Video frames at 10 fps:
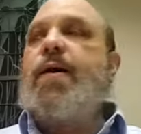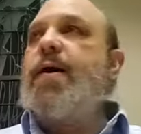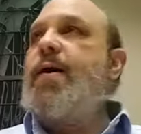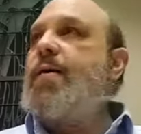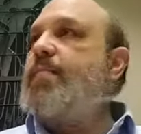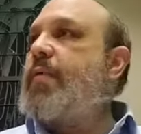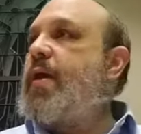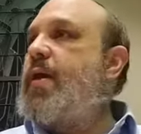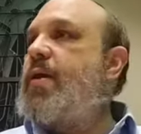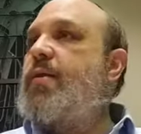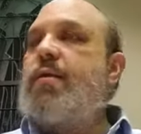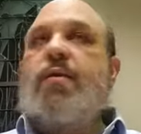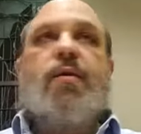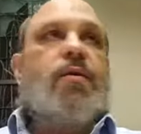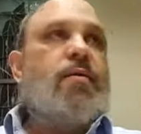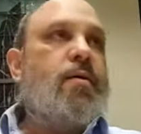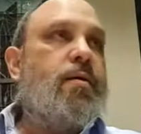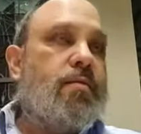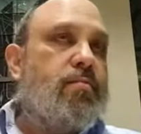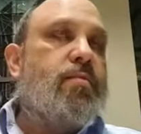um, and the,